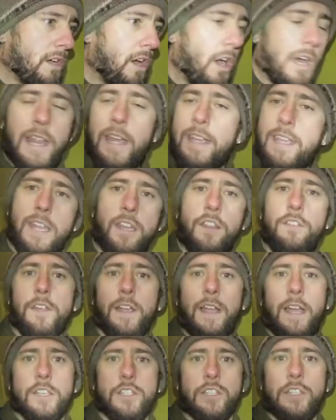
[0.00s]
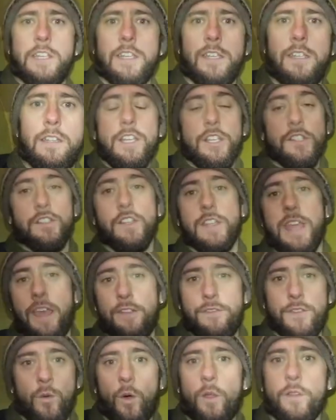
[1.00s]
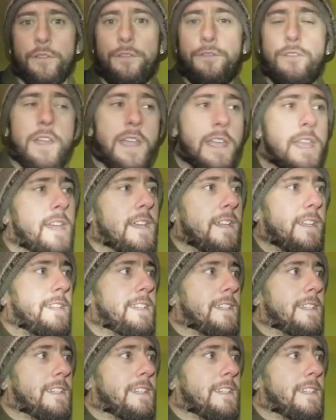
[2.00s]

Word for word: I like anything actually. So yeah, if you want a free